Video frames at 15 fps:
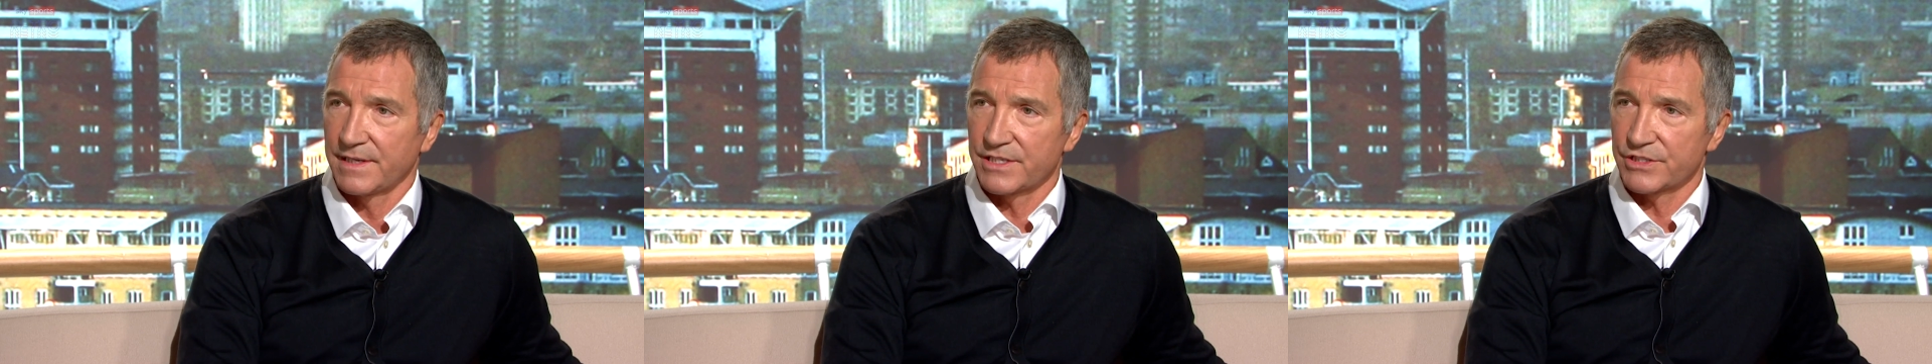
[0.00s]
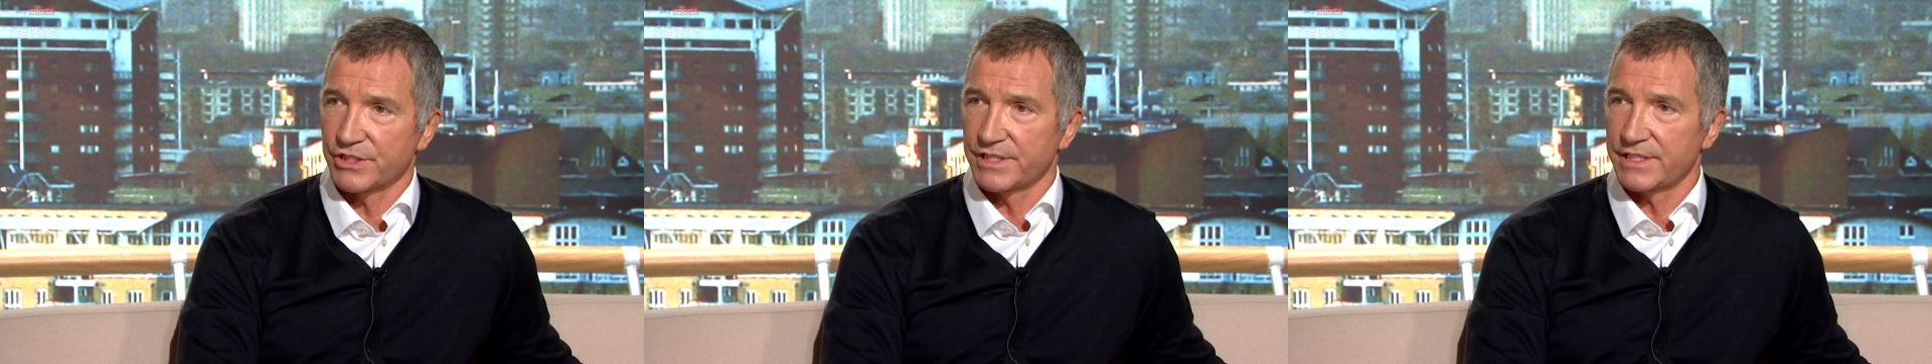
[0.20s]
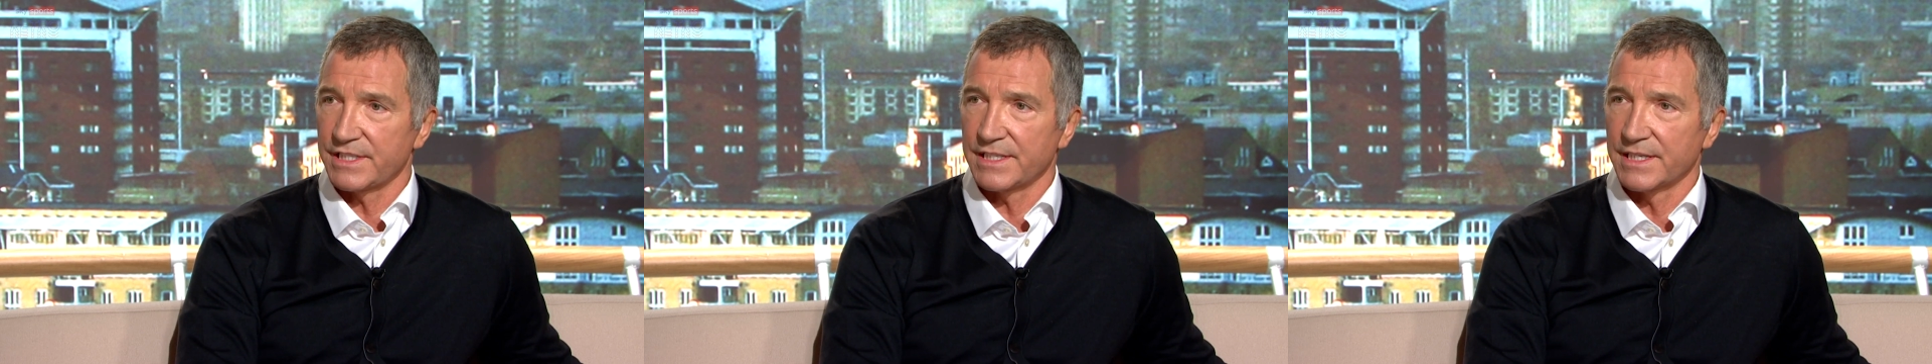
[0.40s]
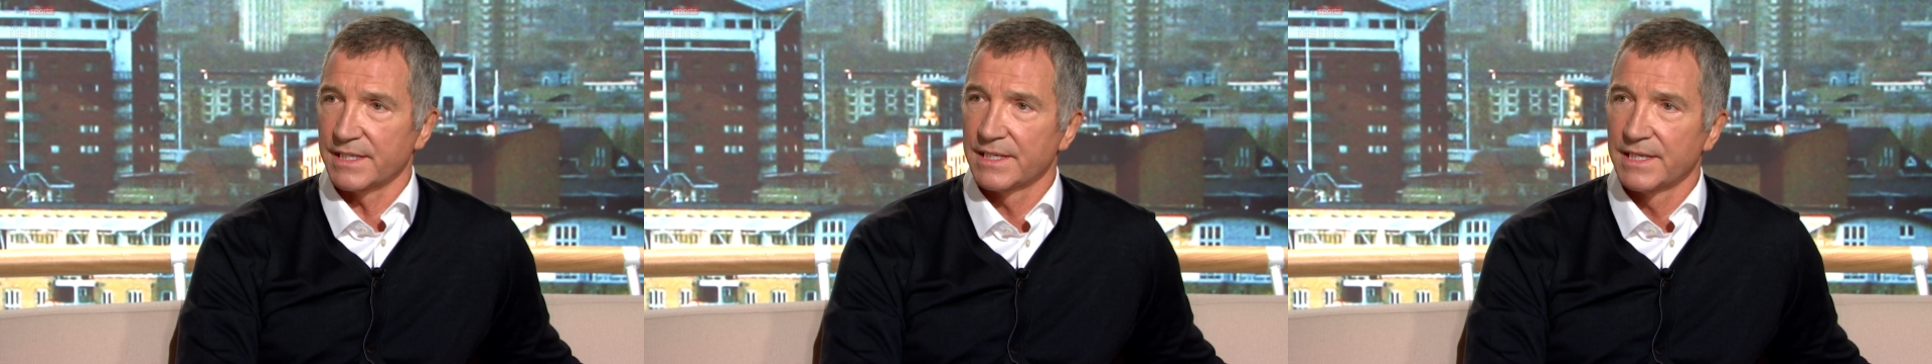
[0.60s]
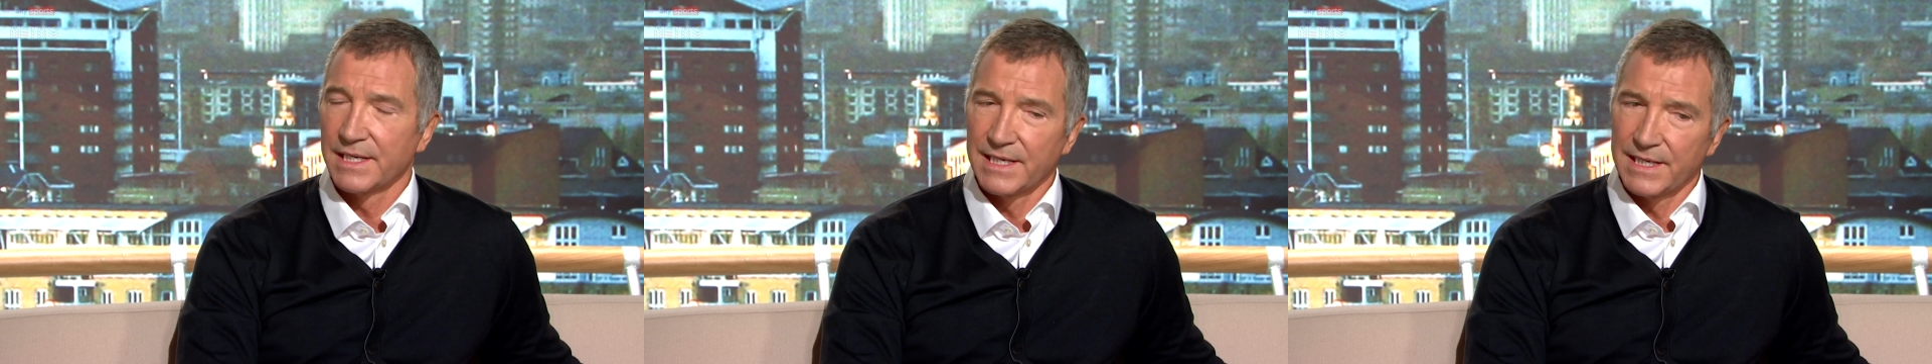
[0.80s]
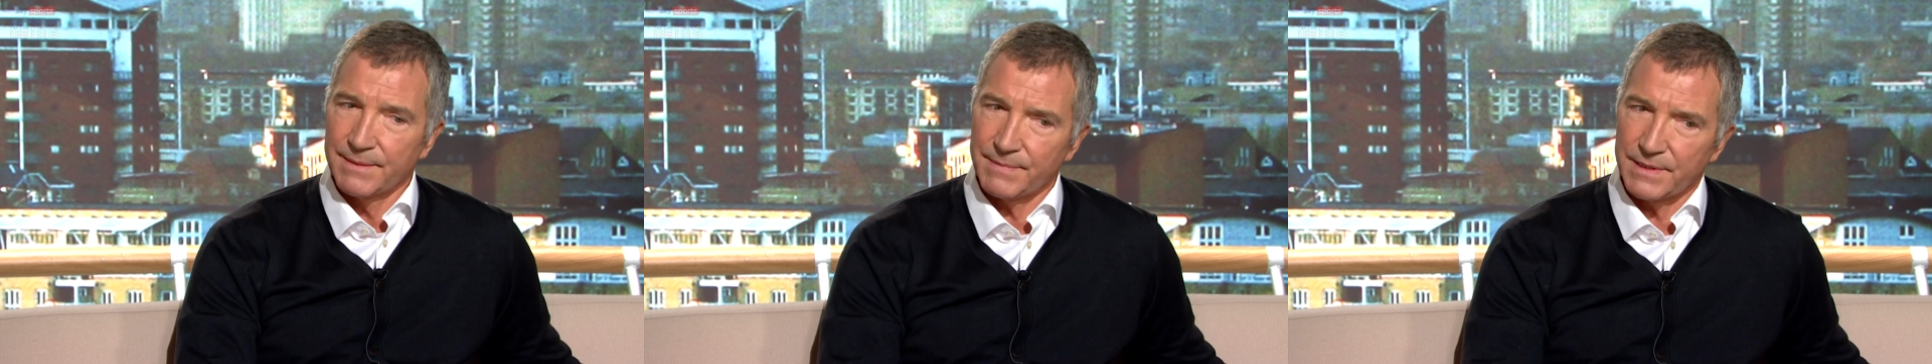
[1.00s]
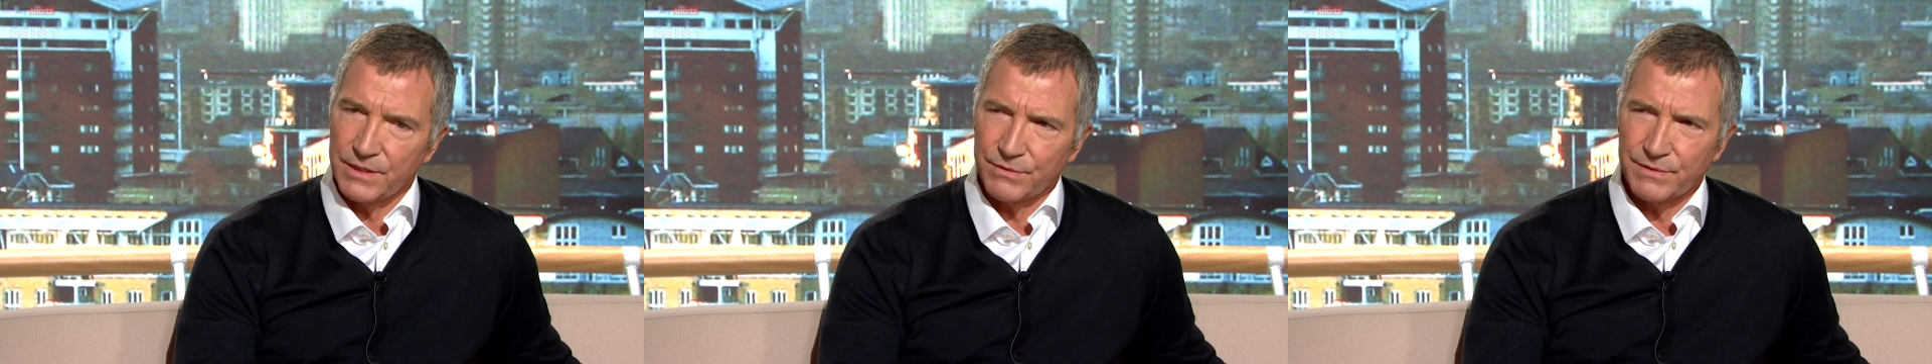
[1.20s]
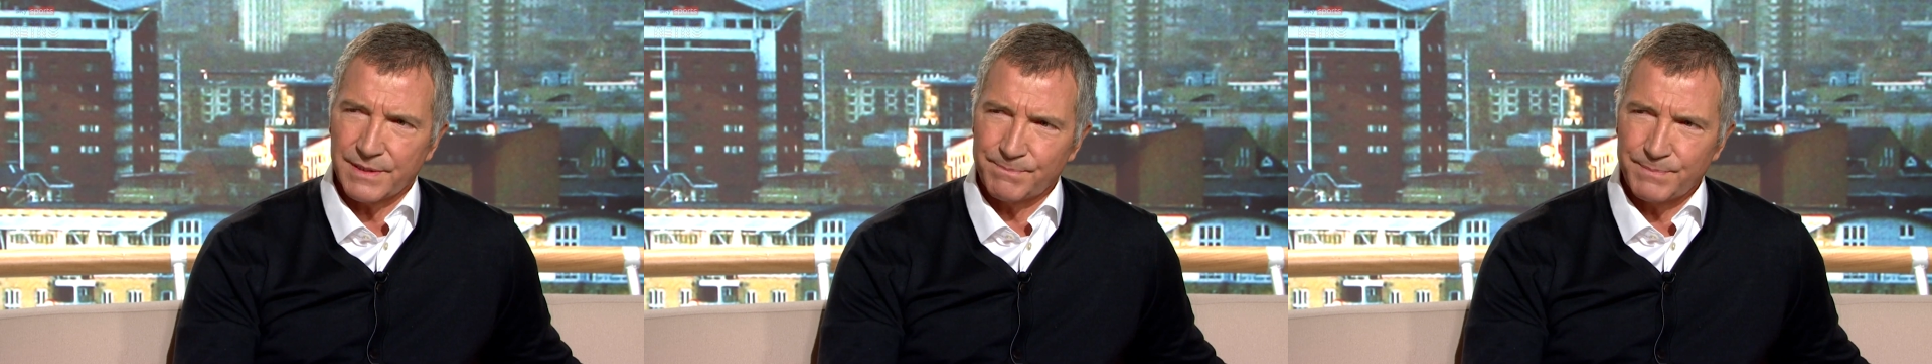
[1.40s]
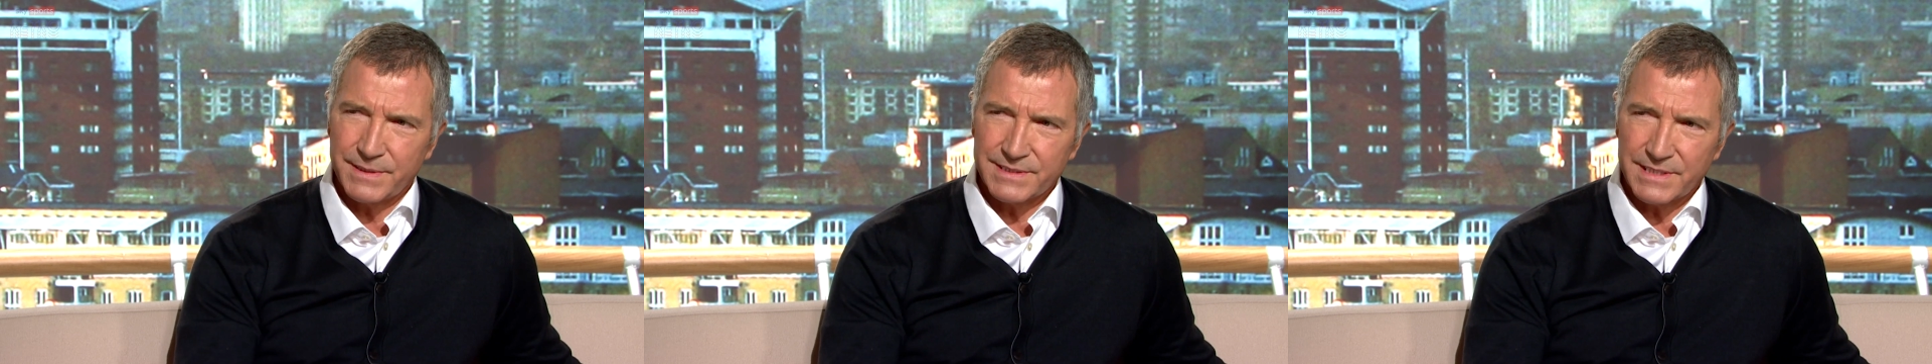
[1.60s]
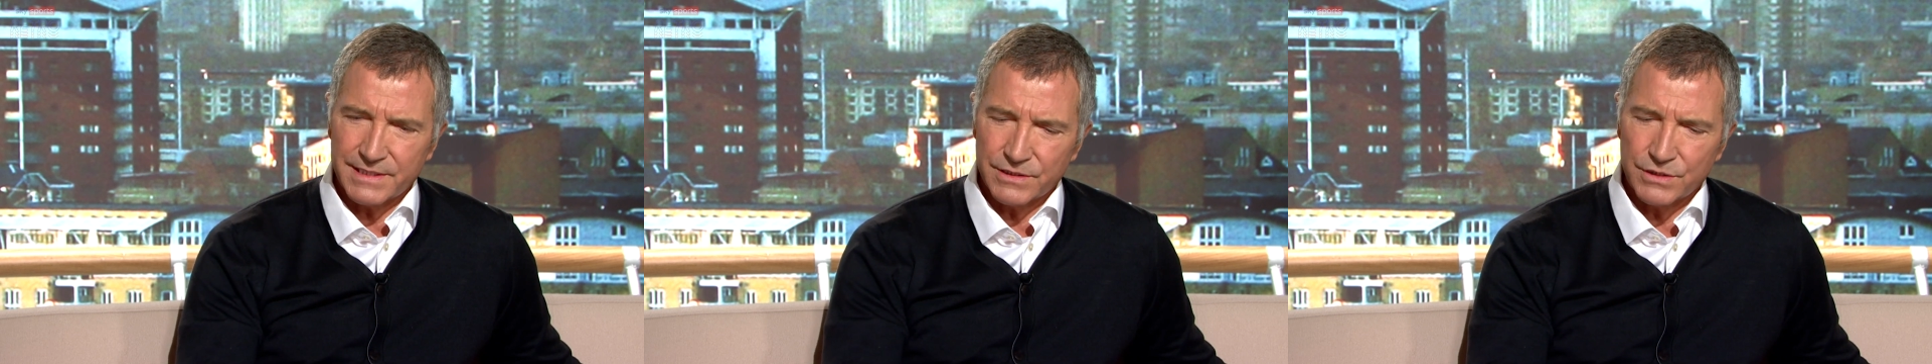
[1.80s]
Argentina. Yeah. But you know, they
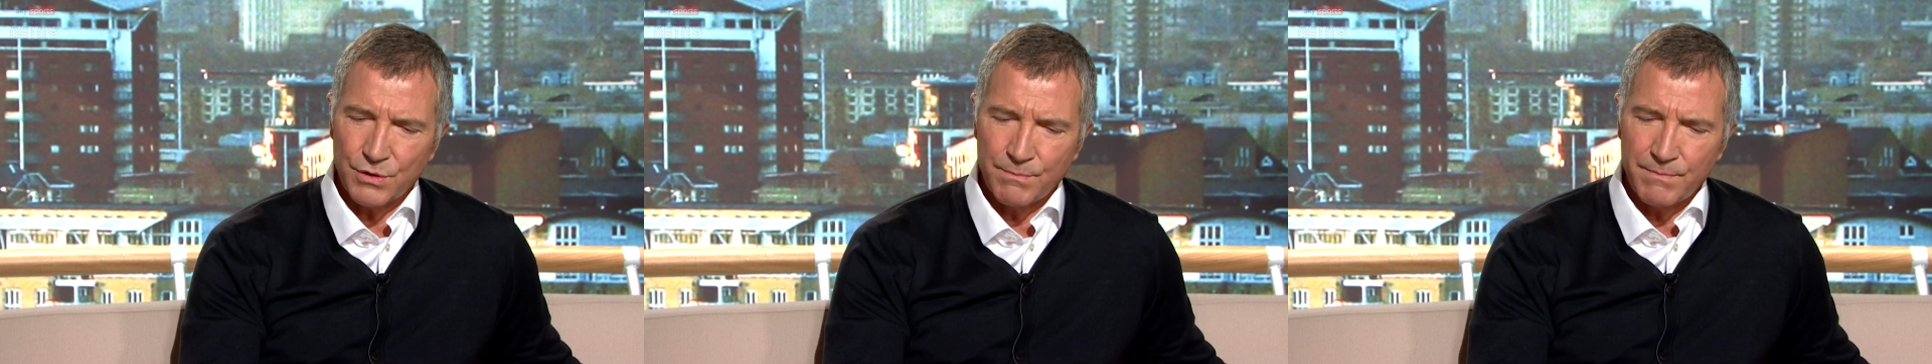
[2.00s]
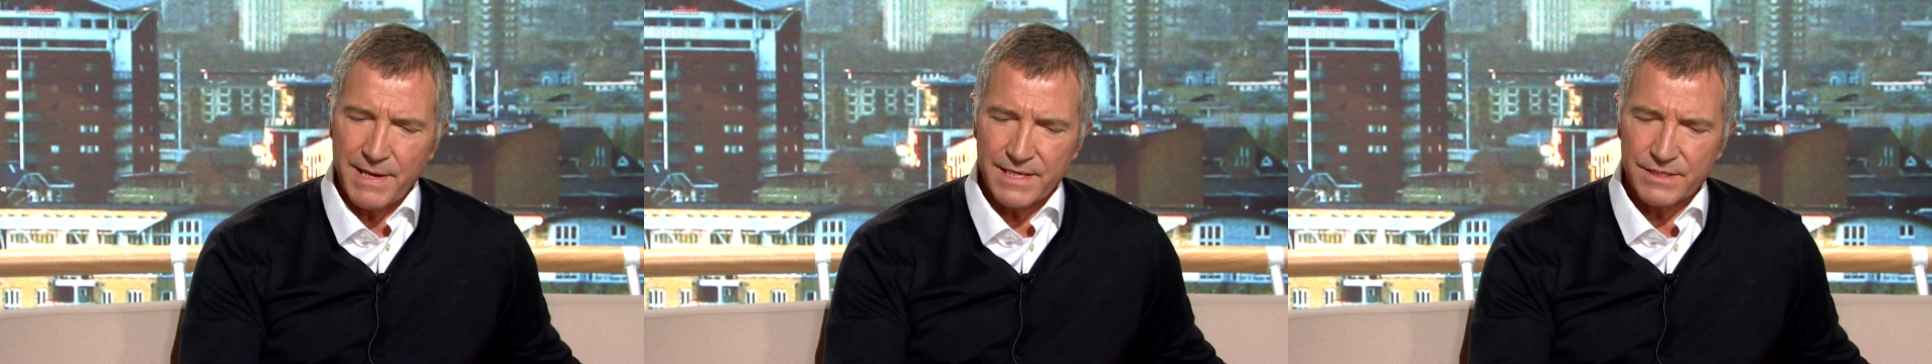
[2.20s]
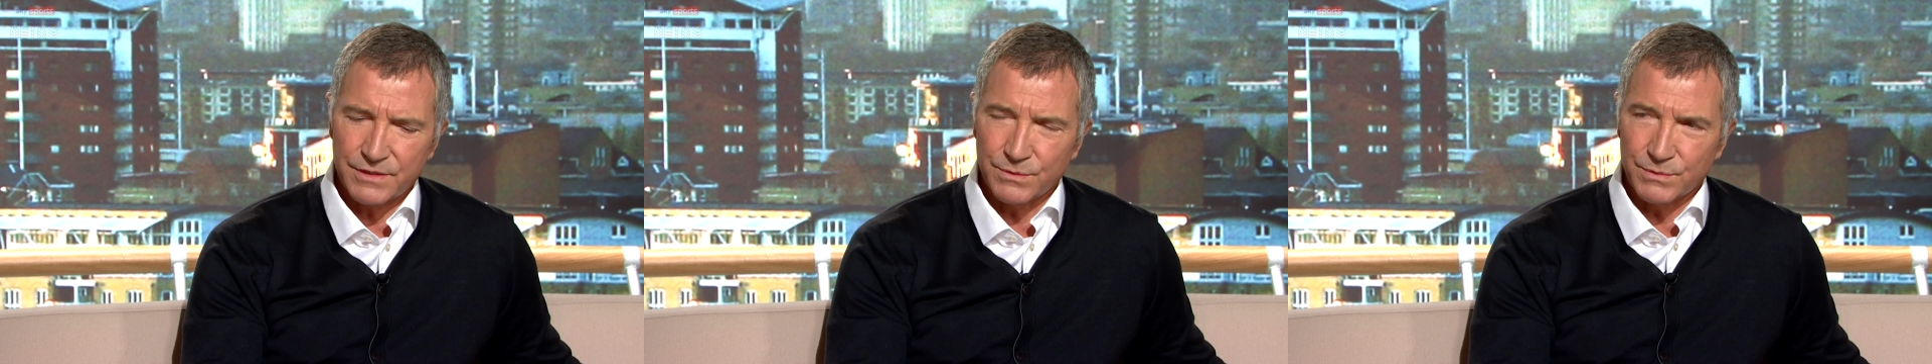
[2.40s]
played like Don Maston,